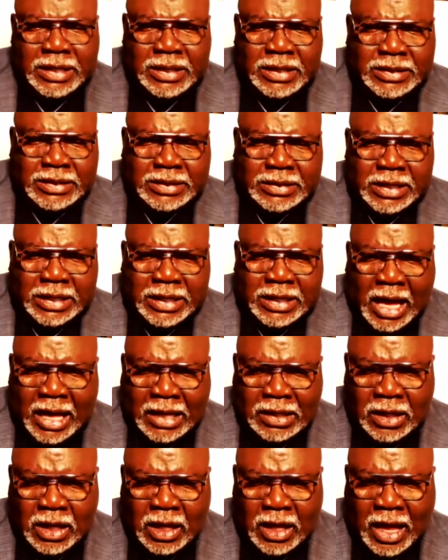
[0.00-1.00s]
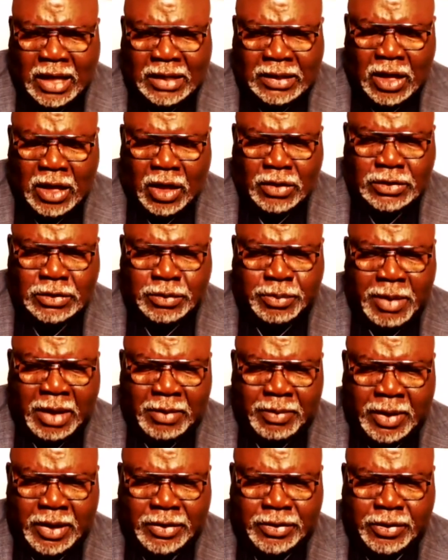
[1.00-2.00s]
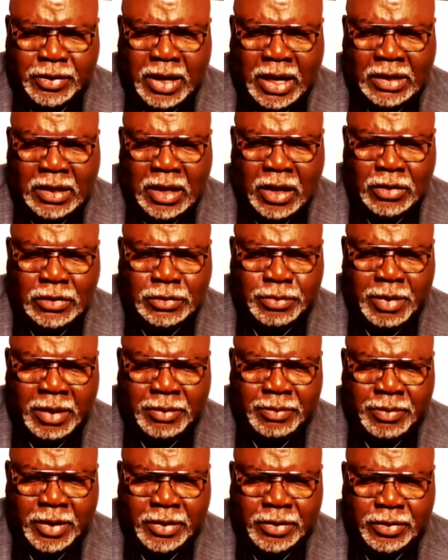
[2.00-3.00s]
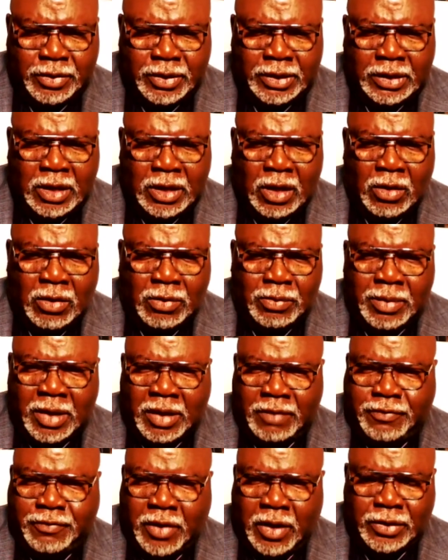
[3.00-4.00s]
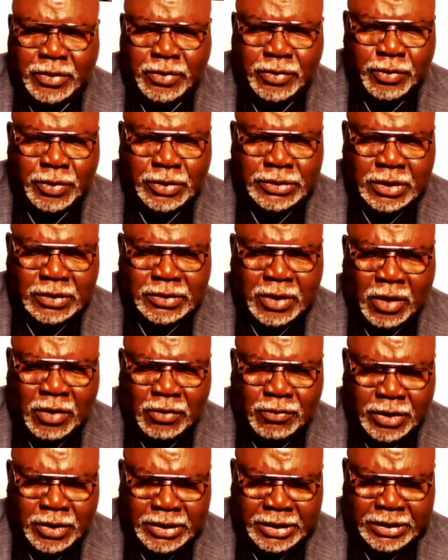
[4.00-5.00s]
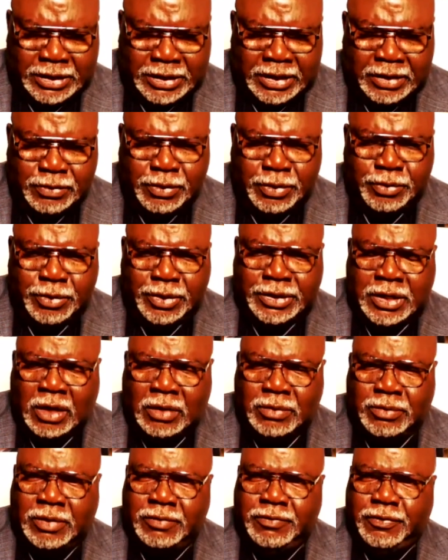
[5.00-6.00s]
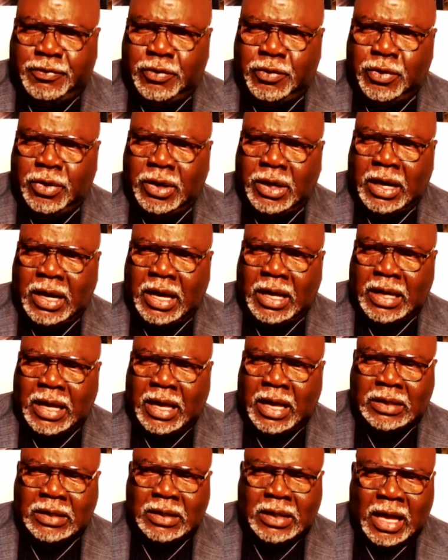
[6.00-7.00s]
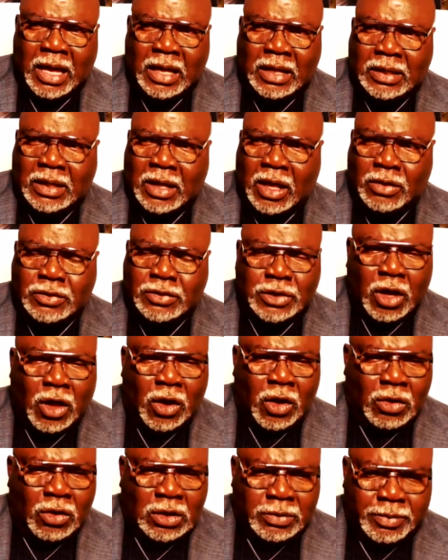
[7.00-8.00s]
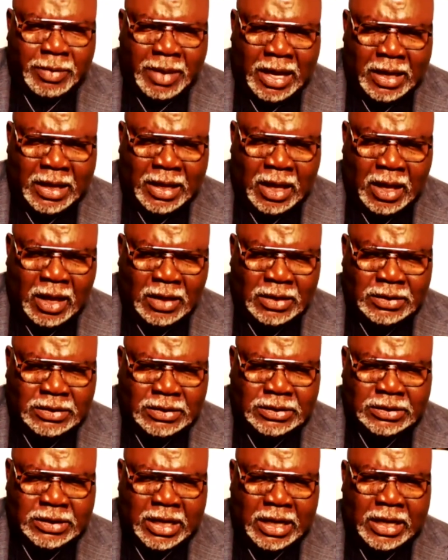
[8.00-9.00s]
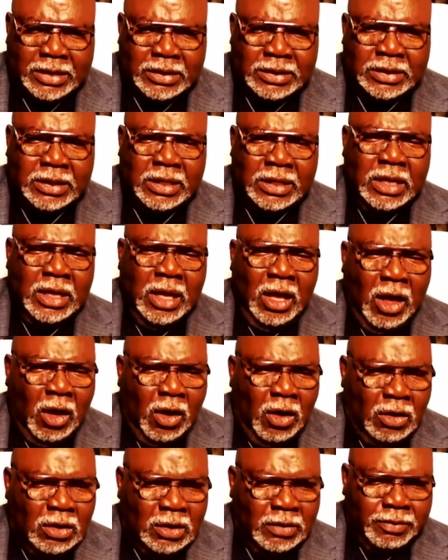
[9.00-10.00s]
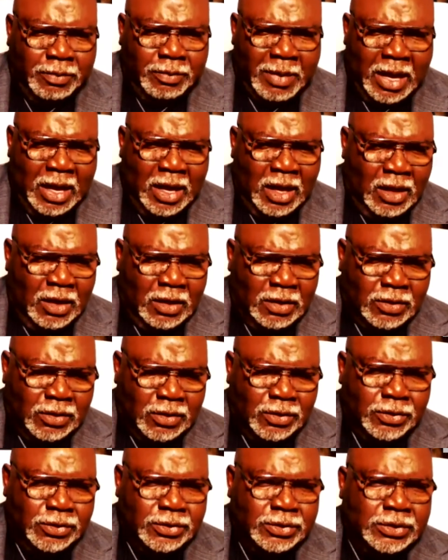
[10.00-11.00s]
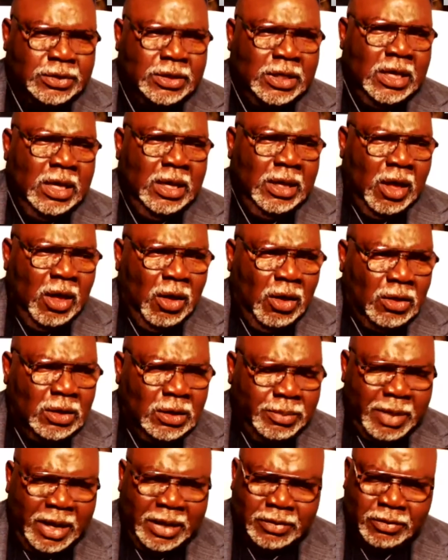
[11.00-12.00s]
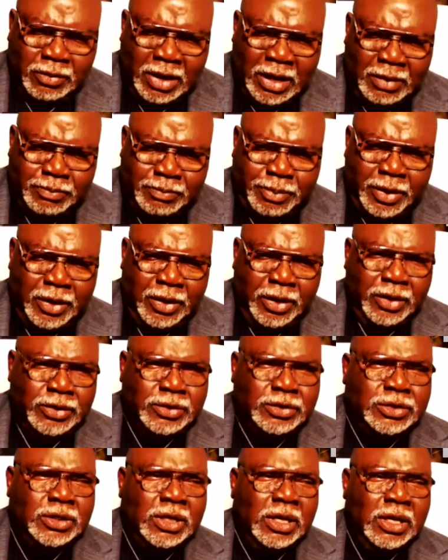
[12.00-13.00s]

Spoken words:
See, I lost my mother. I lost my mother-in-law. My father was already dead when we talked before. I lost all of my aunts and all of my uncles, all of my grandparents.